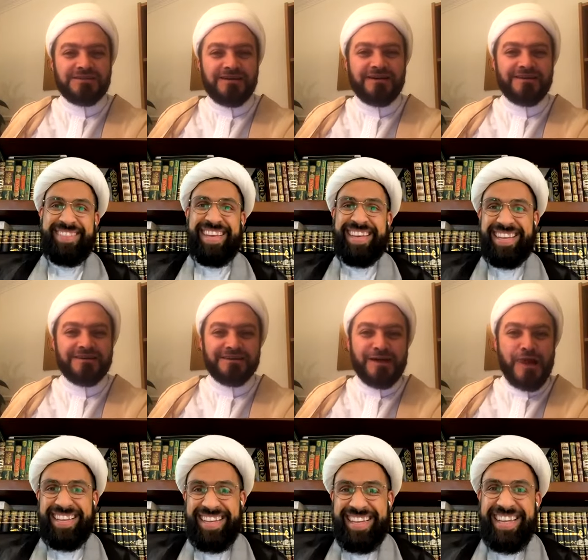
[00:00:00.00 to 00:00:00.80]
Speaker 1: sighted?
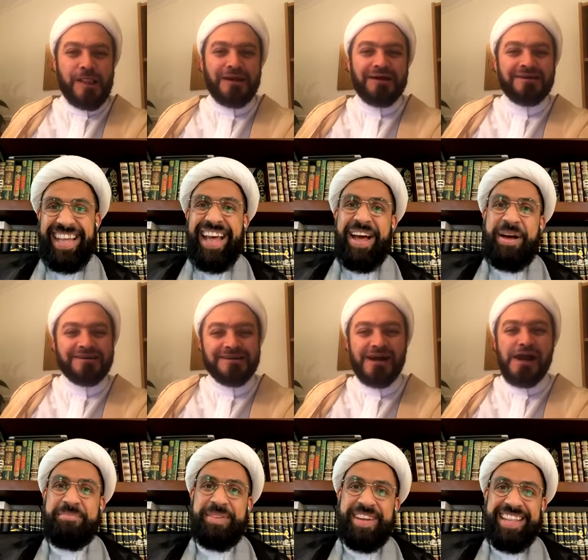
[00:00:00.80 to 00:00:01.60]

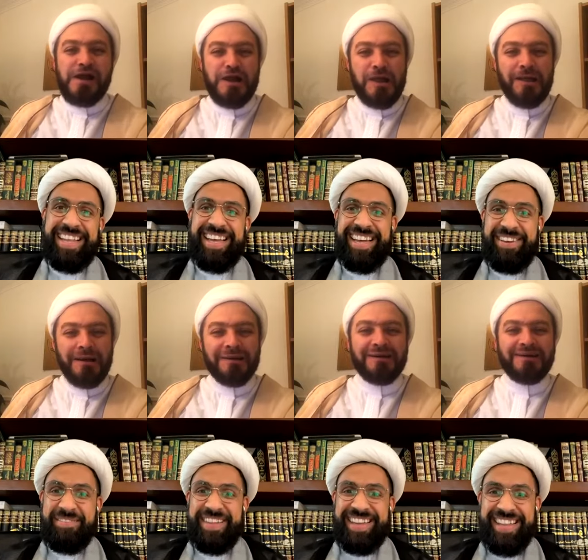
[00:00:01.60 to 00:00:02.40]
alhamdulillah.
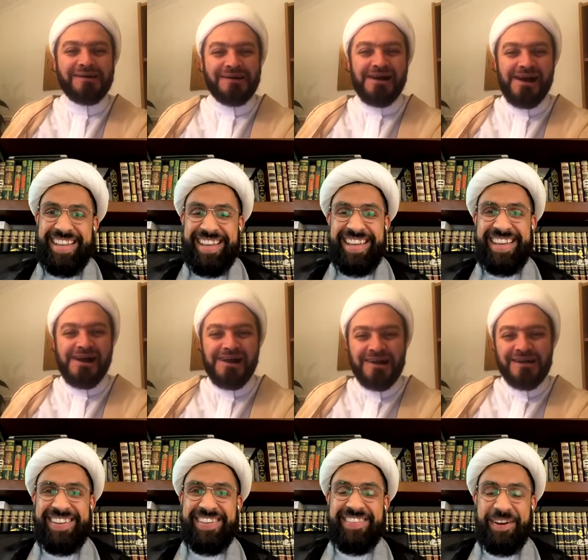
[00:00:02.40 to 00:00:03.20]
Alhamdulillah. It
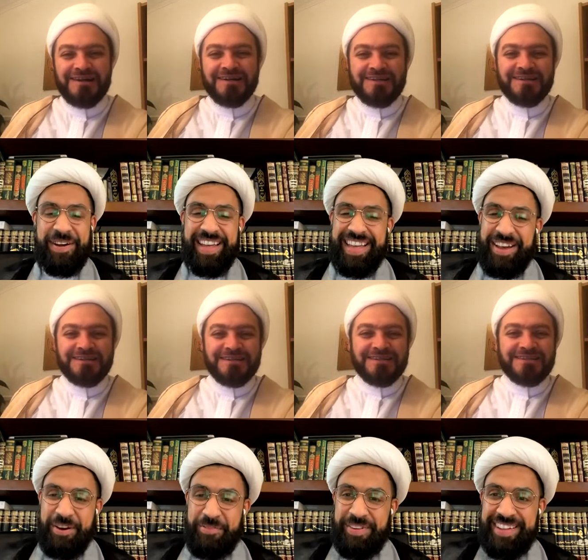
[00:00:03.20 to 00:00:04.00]
seems
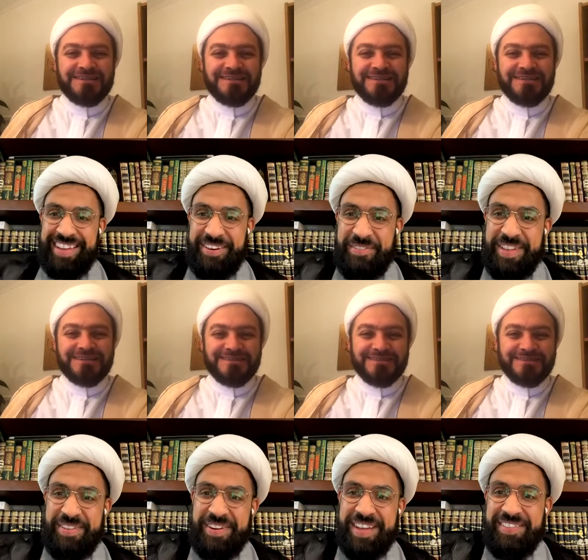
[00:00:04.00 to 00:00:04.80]
hopefully, hopefully we
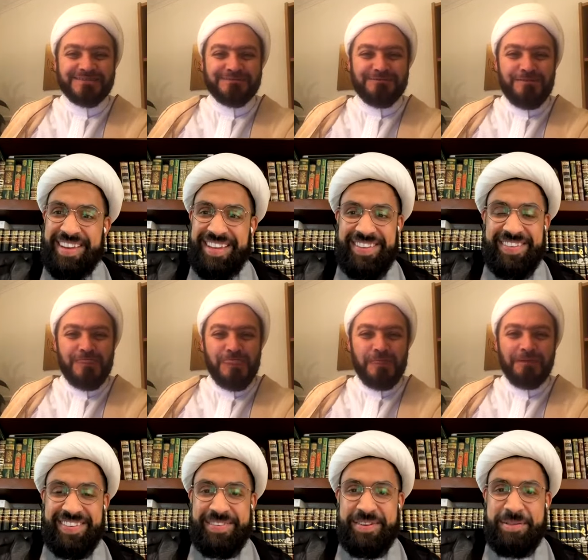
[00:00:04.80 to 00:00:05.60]
don't have any issues or
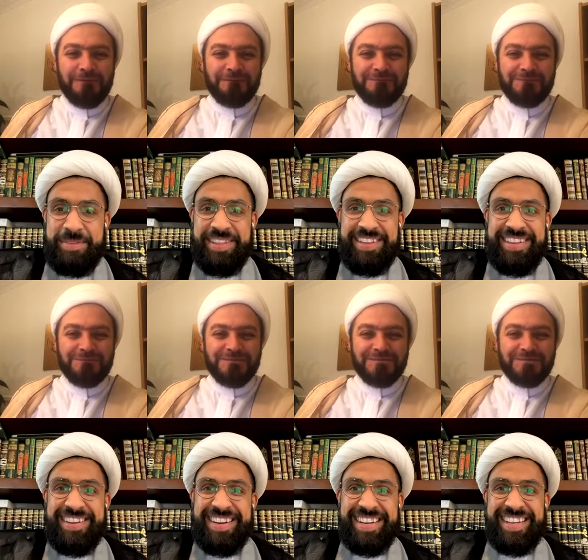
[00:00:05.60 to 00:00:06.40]
drama this year